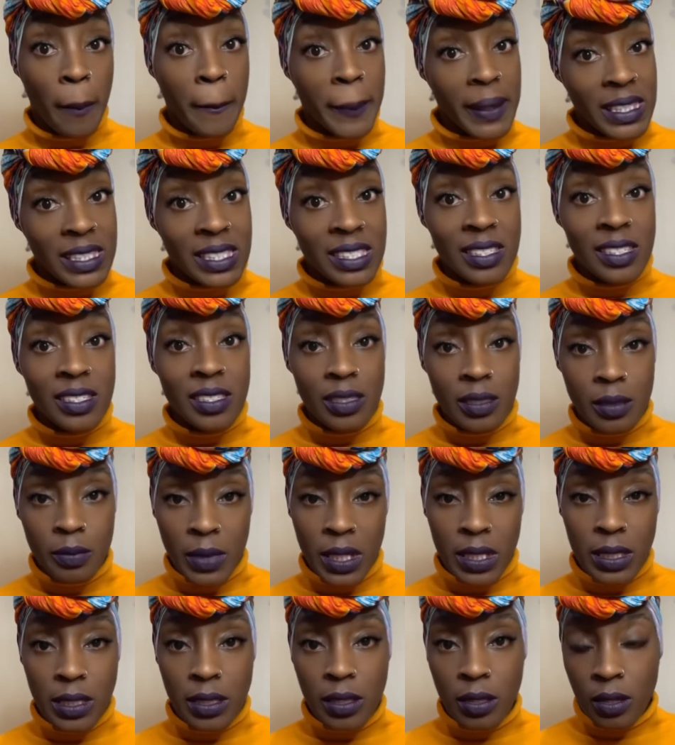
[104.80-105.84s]
business to my
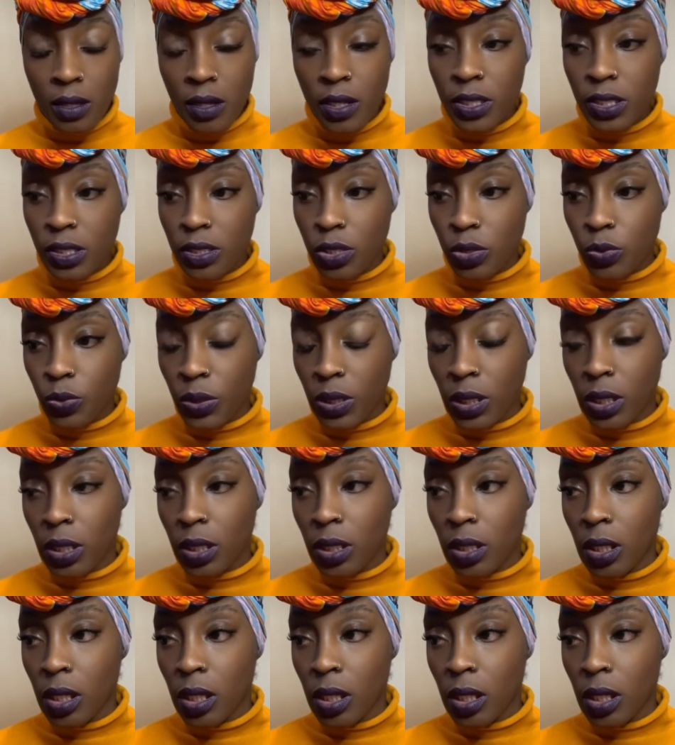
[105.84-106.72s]
salon suite.